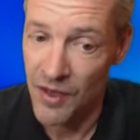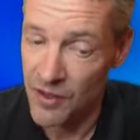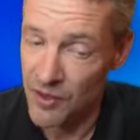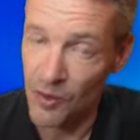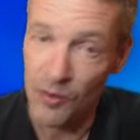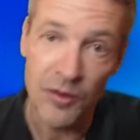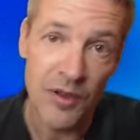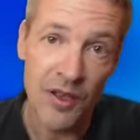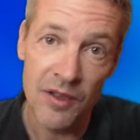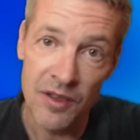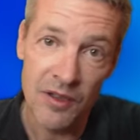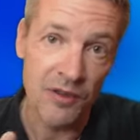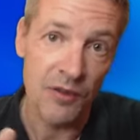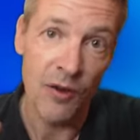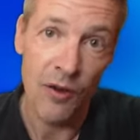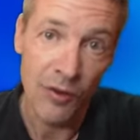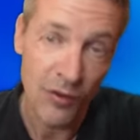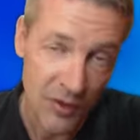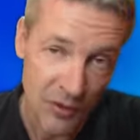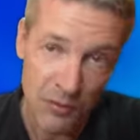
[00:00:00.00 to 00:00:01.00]
Don't get this
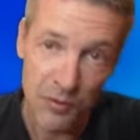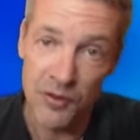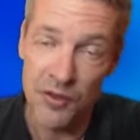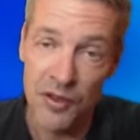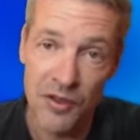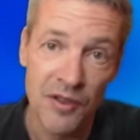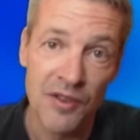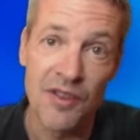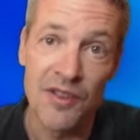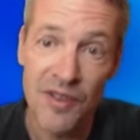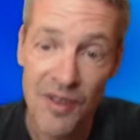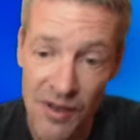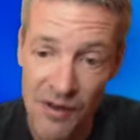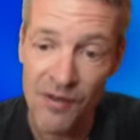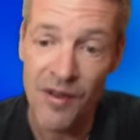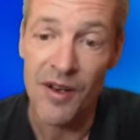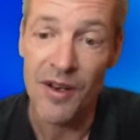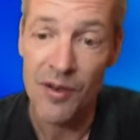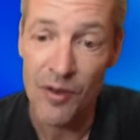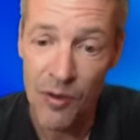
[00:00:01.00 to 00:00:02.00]
wrong, the position is still
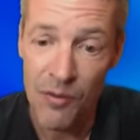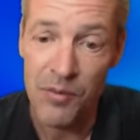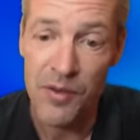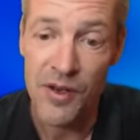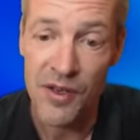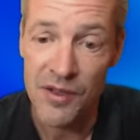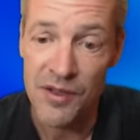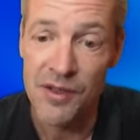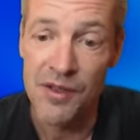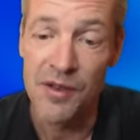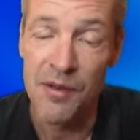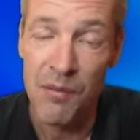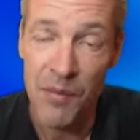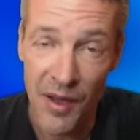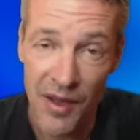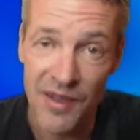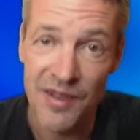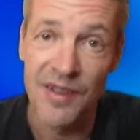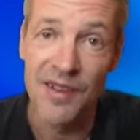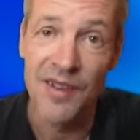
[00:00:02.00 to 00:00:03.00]
very complex,
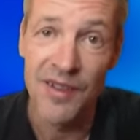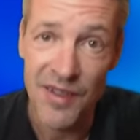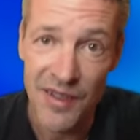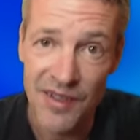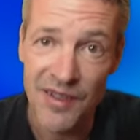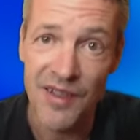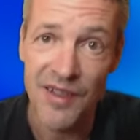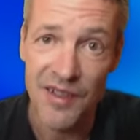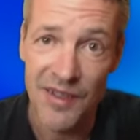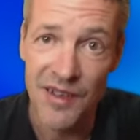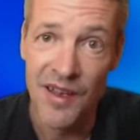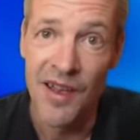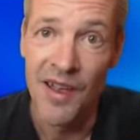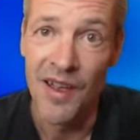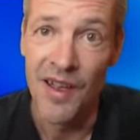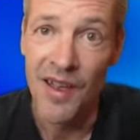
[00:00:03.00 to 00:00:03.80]
but this is